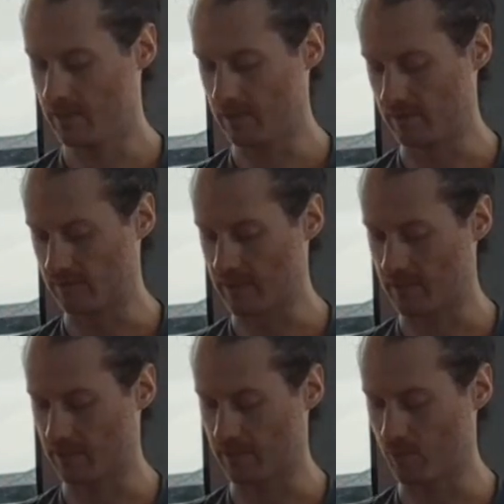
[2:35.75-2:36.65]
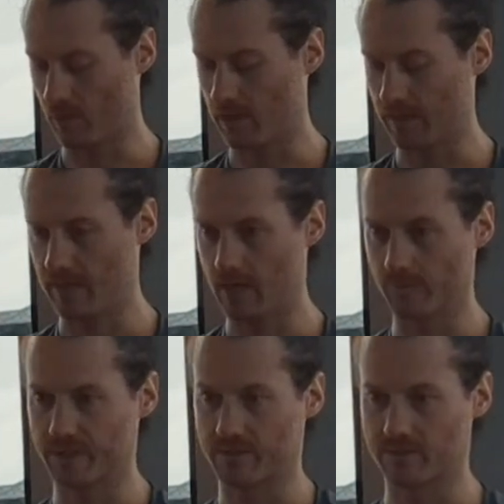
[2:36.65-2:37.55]
the length of the quad and
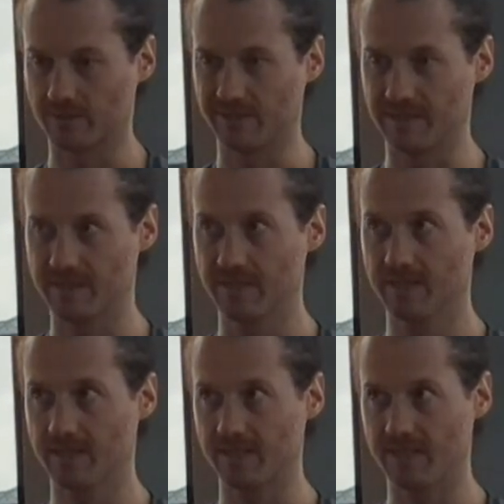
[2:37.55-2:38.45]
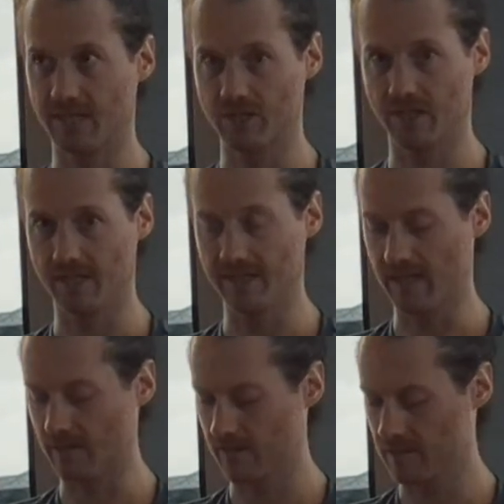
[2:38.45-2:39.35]
helps us release the tension in
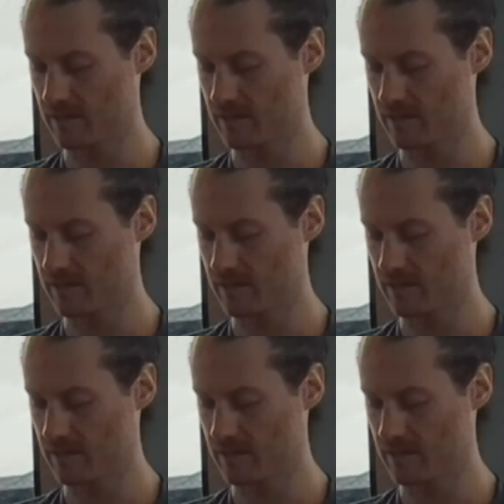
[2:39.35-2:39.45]
there.